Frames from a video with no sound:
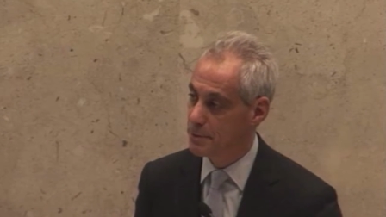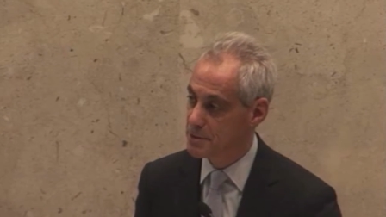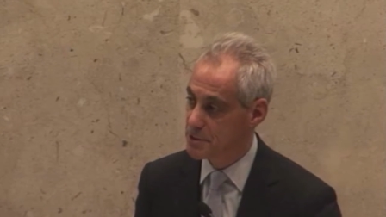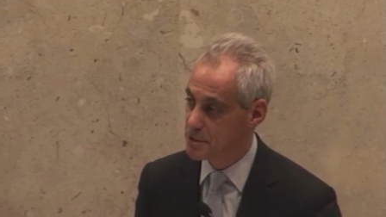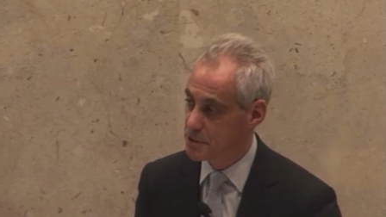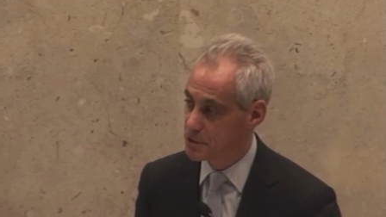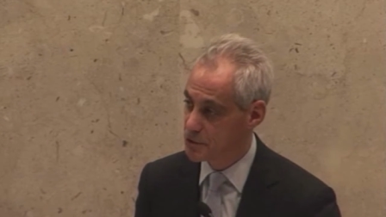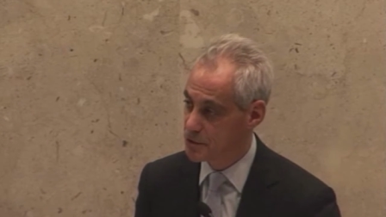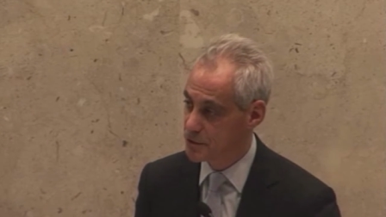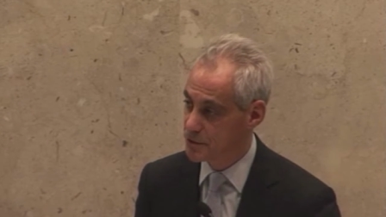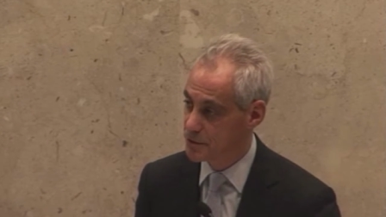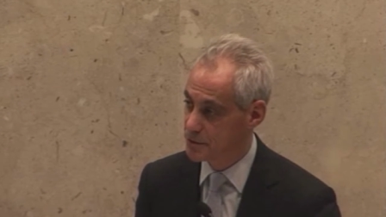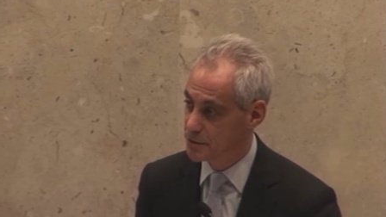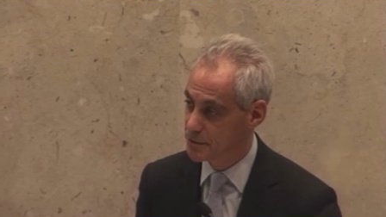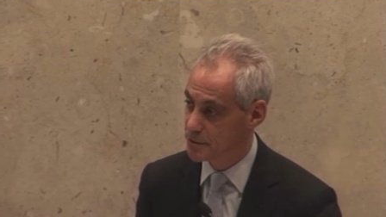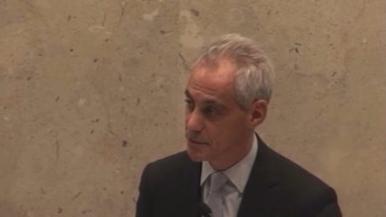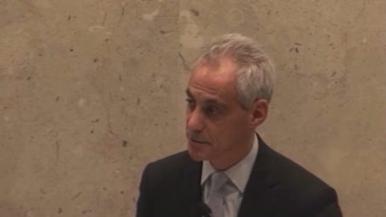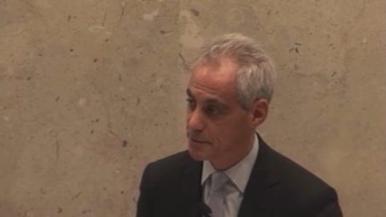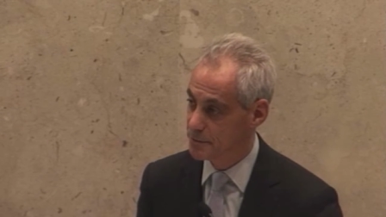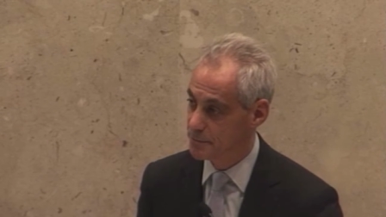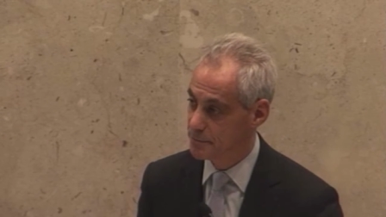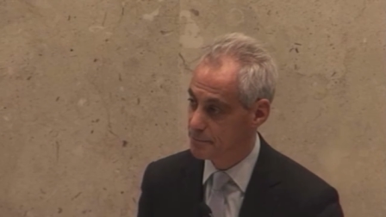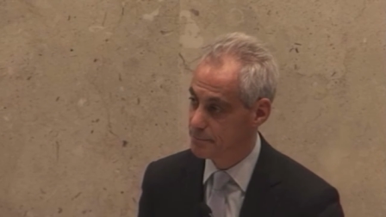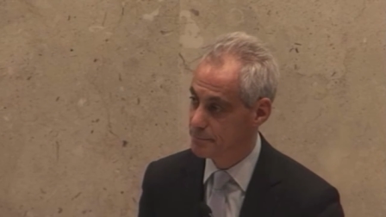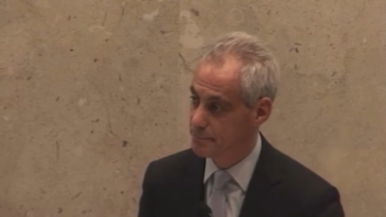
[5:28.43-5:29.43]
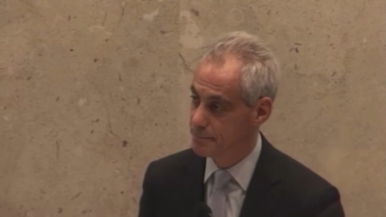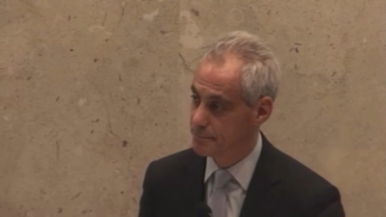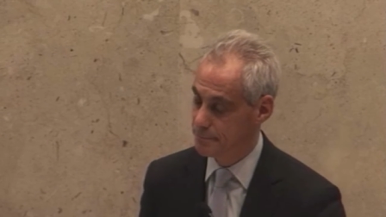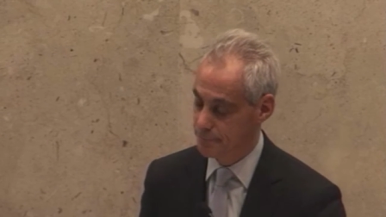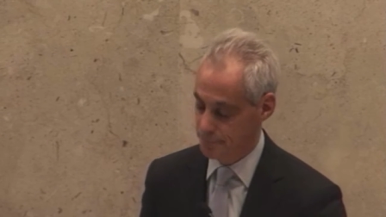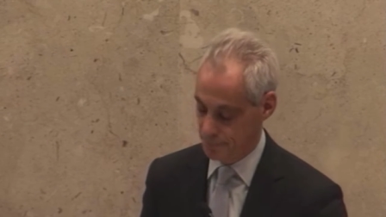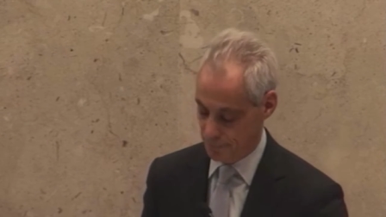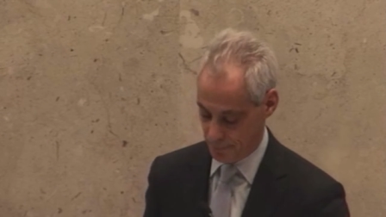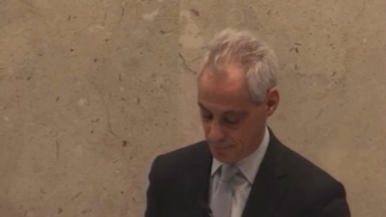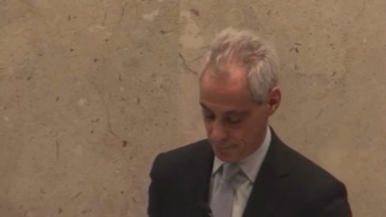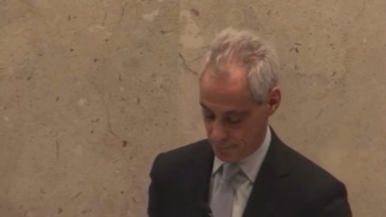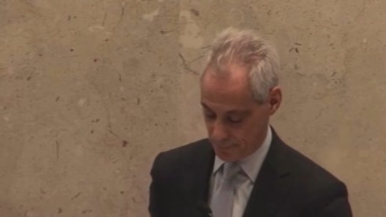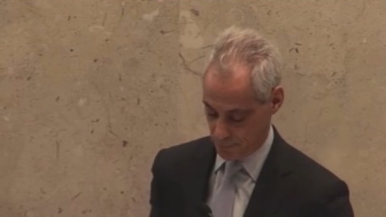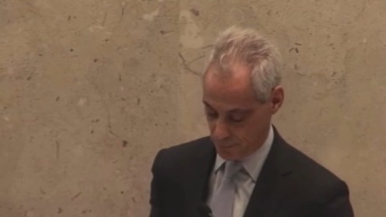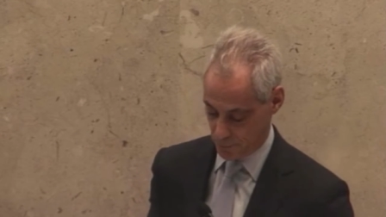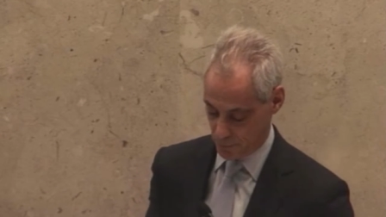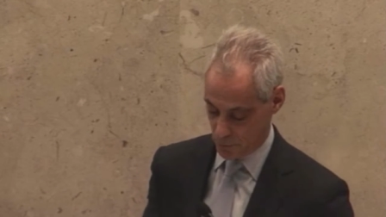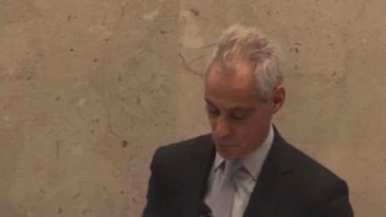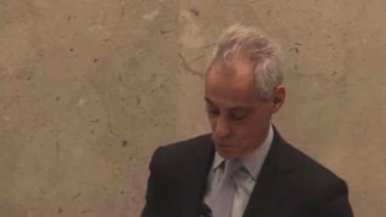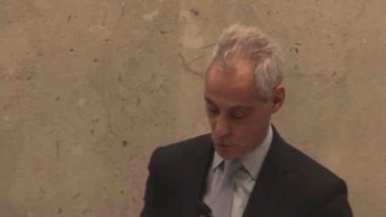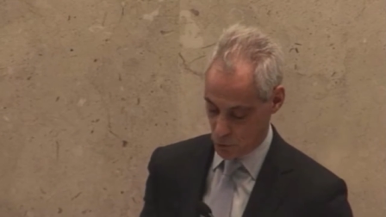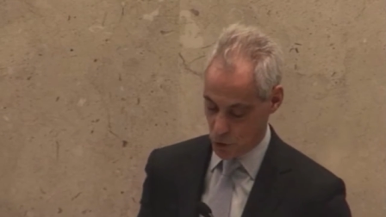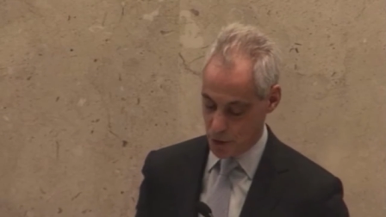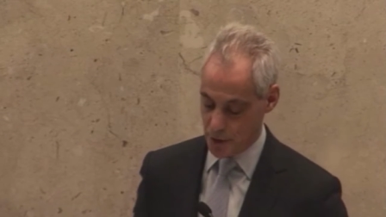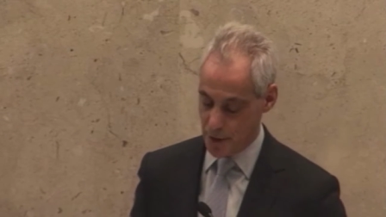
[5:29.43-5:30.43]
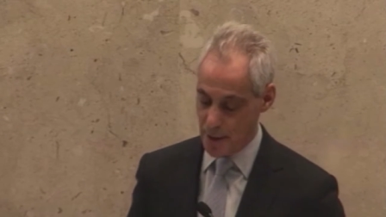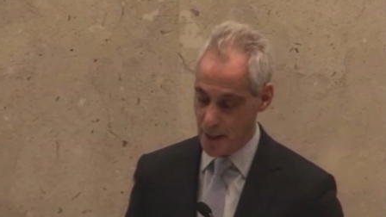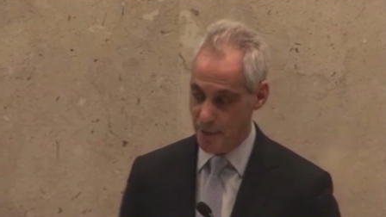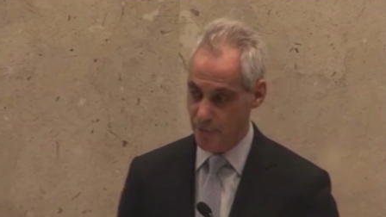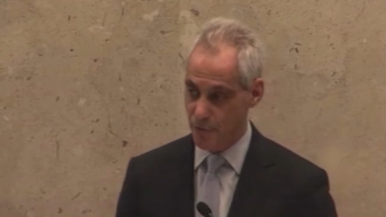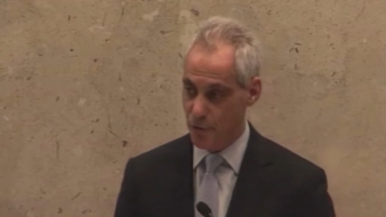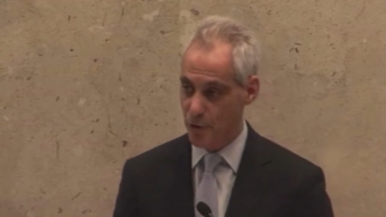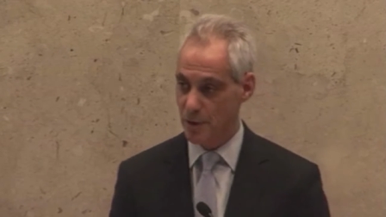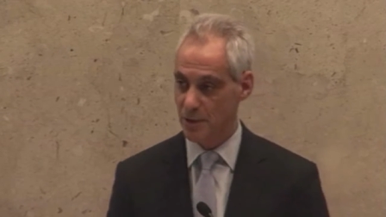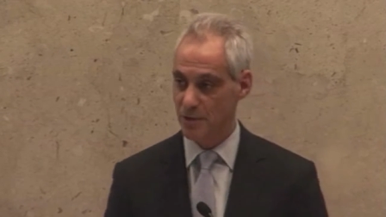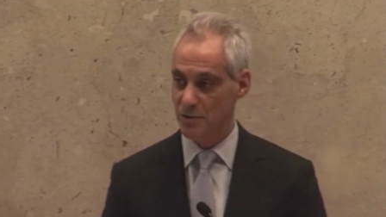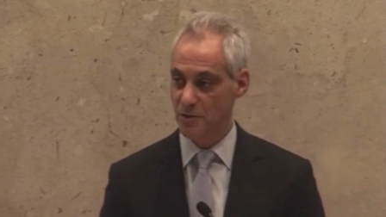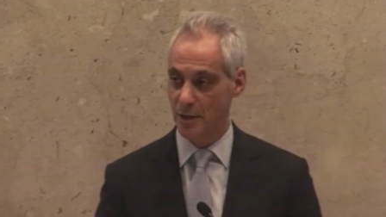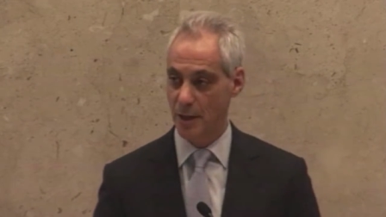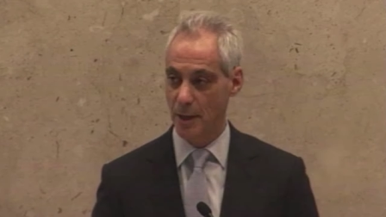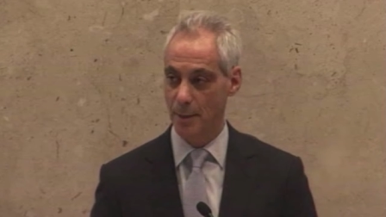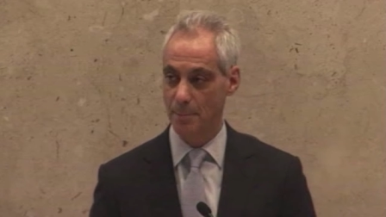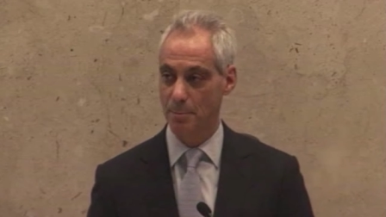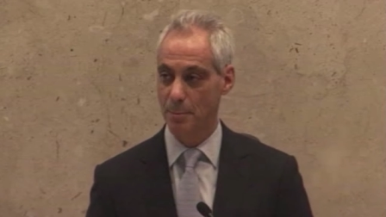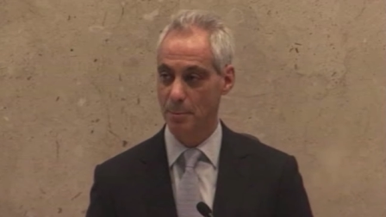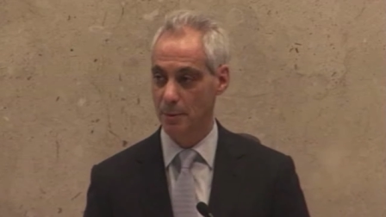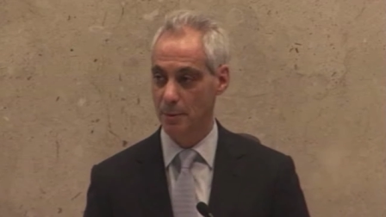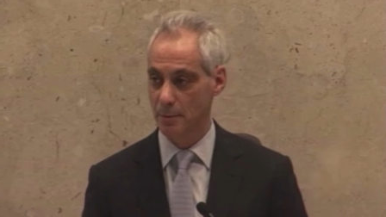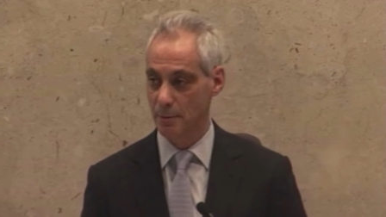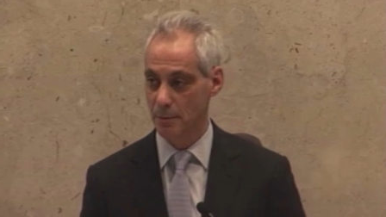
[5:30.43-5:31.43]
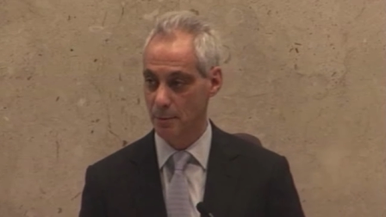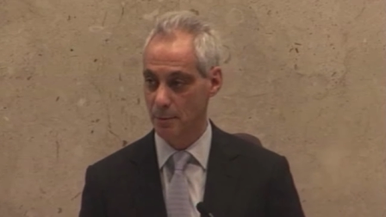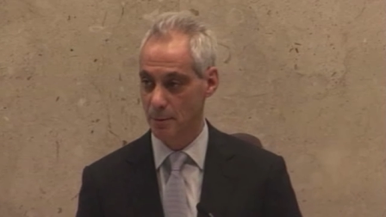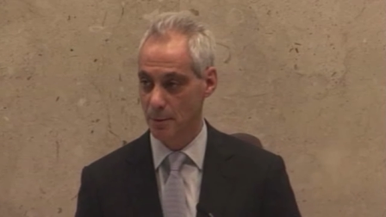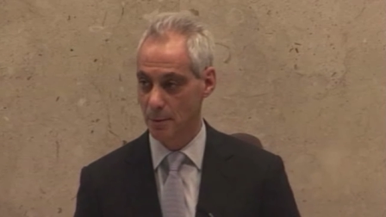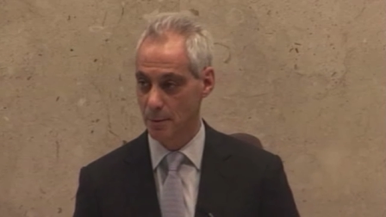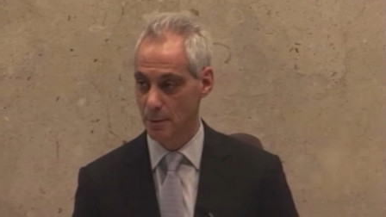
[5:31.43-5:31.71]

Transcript: positions, to never accept